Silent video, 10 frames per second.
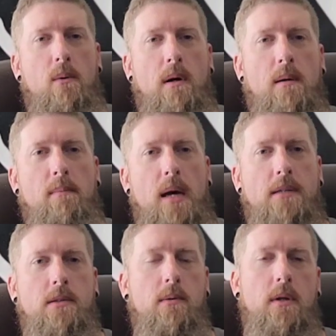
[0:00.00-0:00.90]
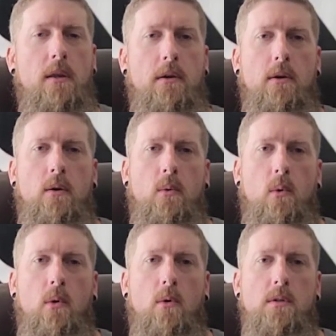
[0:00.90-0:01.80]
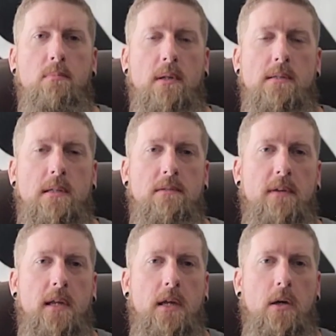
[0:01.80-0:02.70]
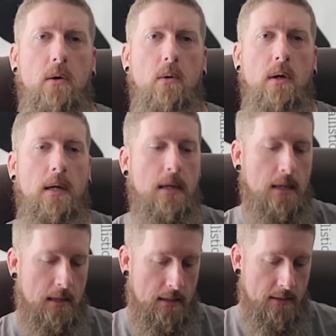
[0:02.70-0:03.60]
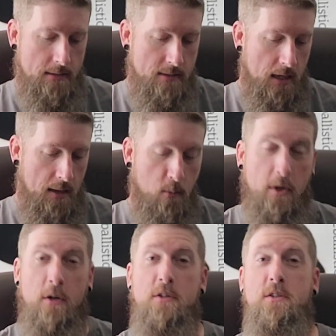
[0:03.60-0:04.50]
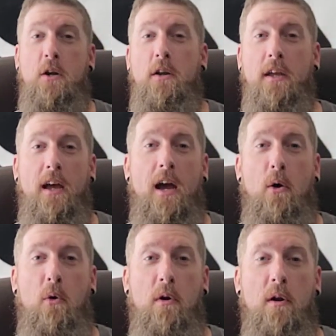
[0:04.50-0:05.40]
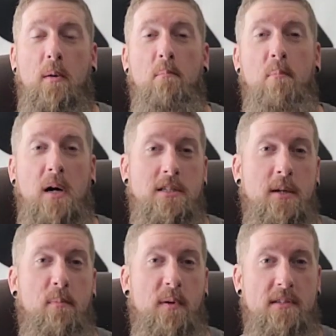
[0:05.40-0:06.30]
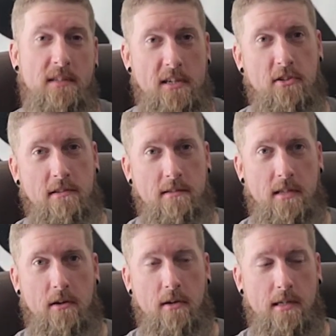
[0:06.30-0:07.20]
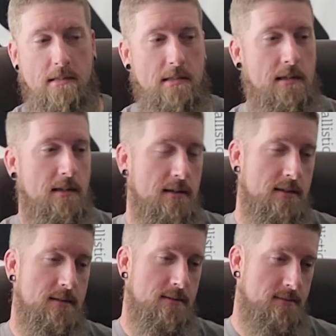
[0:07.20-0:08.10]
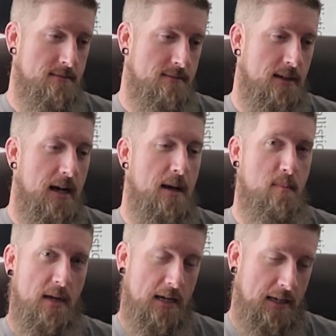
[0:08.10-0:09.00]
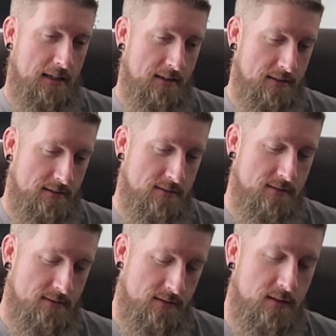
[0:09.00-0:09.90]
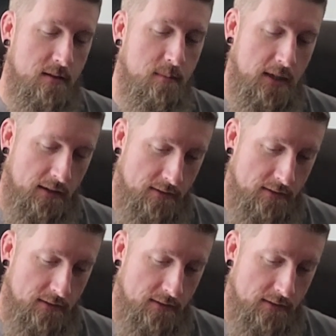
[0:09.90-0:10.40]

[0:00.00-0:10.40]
welcome back to another Warhorse Ballistics video. This time we are starting our budget precision series. Hi Penny, come here.